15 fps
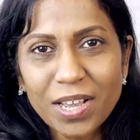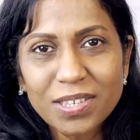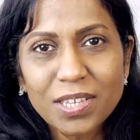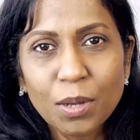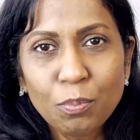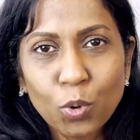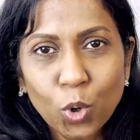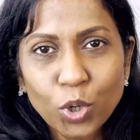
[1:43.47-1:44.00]
as
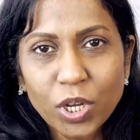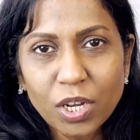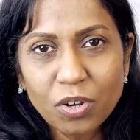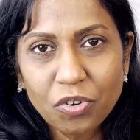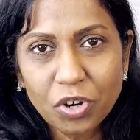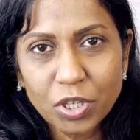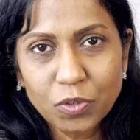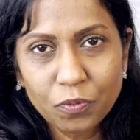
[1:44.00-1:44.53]
a
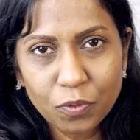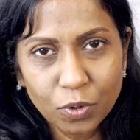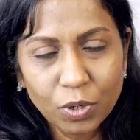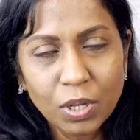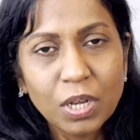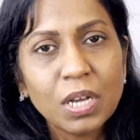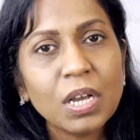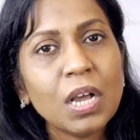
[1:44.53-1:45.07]
protein-rich
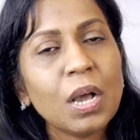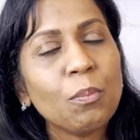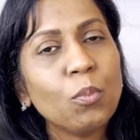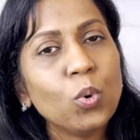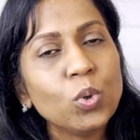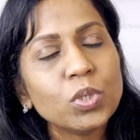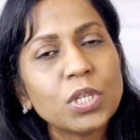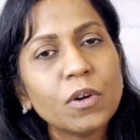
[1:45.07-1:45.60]
food,
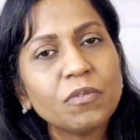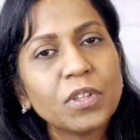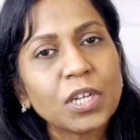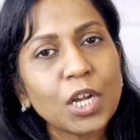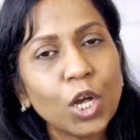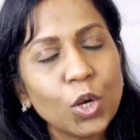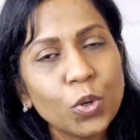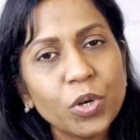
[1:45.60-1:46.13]
most of the
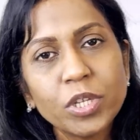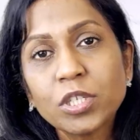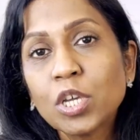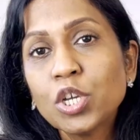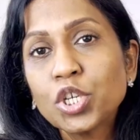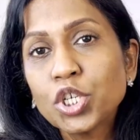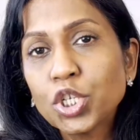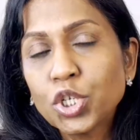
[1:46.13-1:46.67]
calories
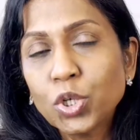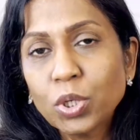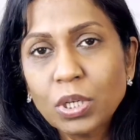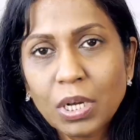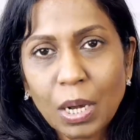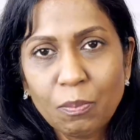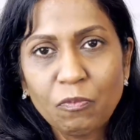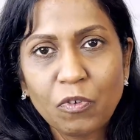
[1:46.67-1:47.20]
should
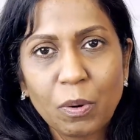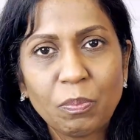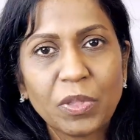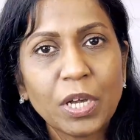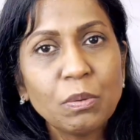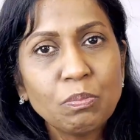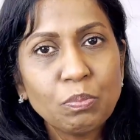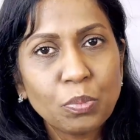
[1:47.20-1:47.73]
come from
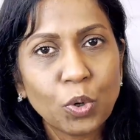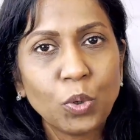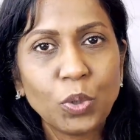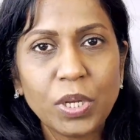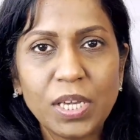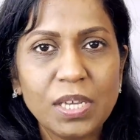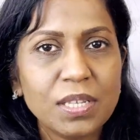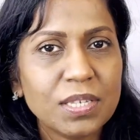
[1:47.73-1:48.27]
the
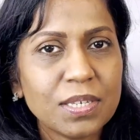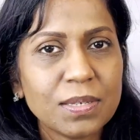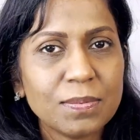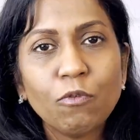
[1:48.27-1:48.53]
proteins.